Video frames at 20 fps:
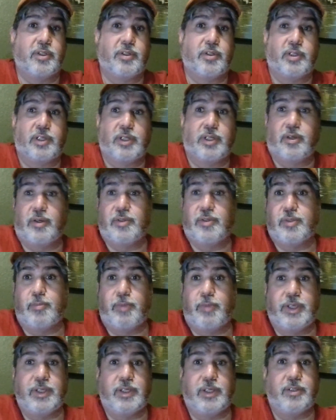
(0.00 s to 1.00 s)
You can also
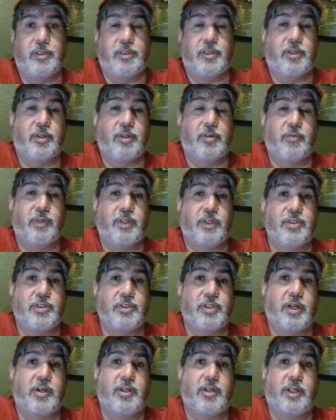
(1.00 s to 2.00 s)
make it,
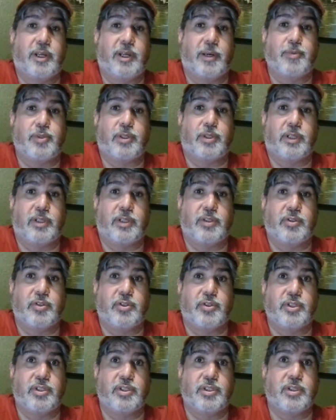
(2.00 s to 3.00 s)
vegetarian option, and you
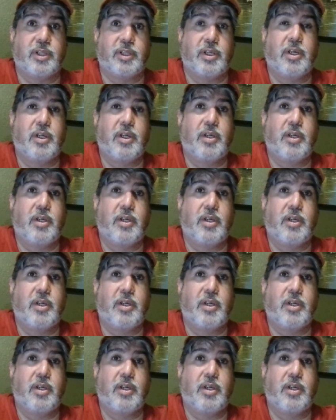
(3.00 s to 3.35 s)
just